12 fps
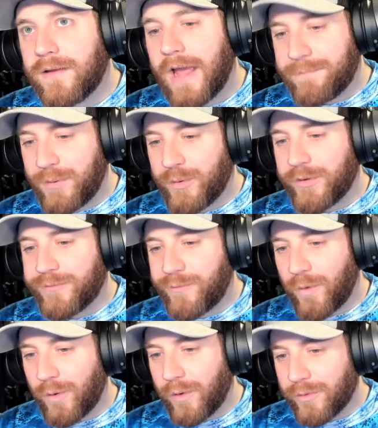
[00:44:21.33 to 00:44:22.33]
booted
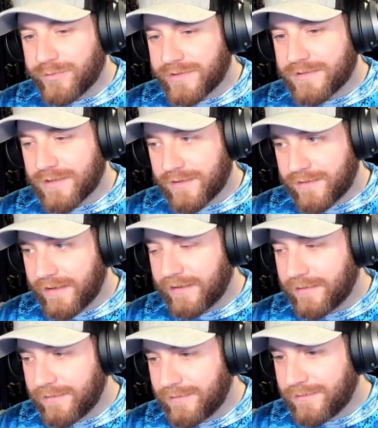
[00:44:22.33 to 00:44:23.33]
4 Roses, I
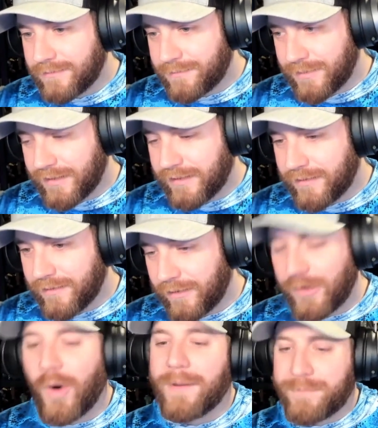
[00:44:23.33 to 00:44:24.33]
think, I
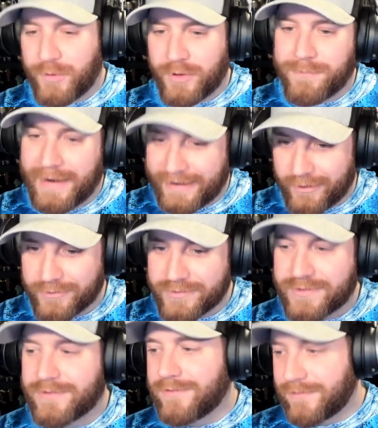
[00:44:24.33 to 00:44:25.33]
booted
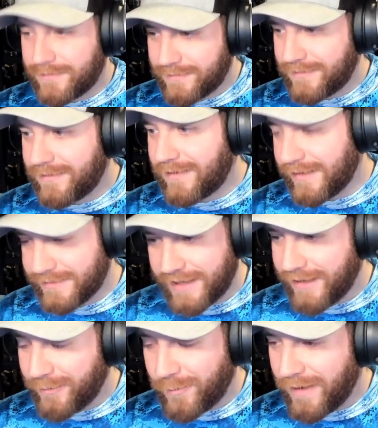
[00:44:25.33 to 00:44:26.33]
Makers because I
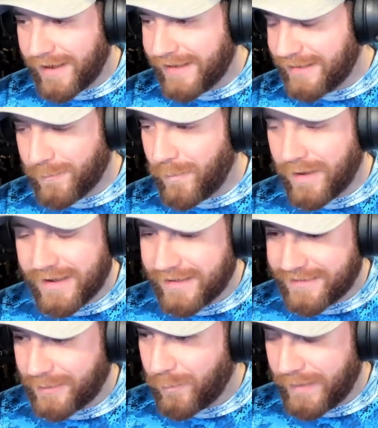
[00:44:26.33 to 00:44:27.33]
didn't want
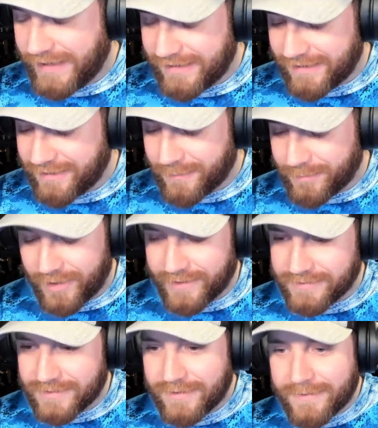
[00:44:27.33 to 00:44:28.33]
anything weeded in the blend.